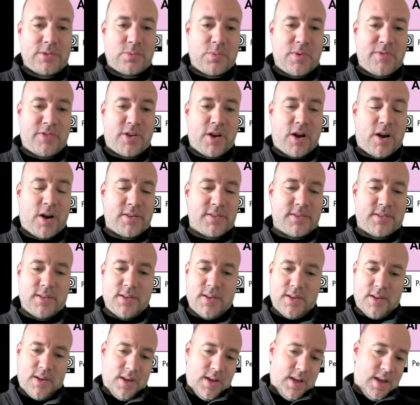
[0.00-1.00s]
as we've got
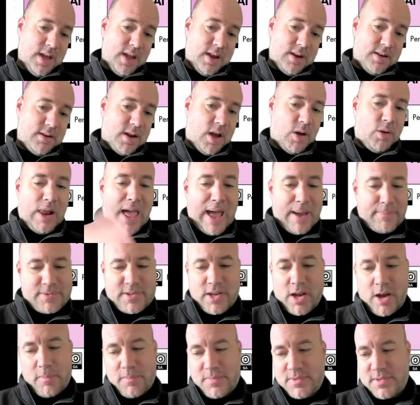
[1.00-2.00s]
no
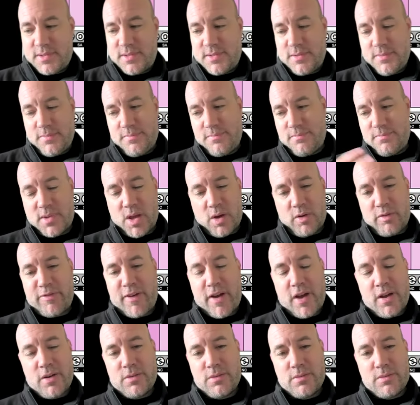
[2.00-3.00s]
laptops, no
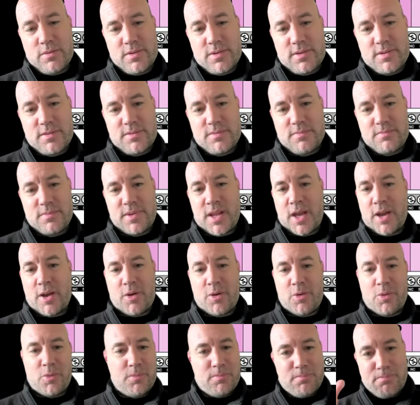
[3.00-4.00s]
phones,
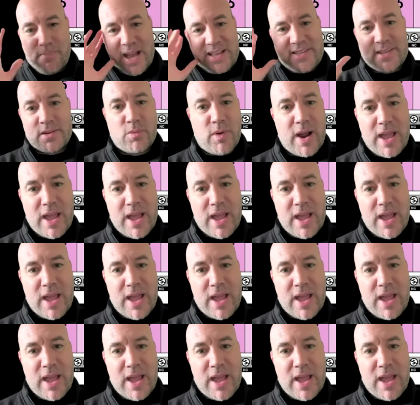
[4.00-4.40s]
no Meta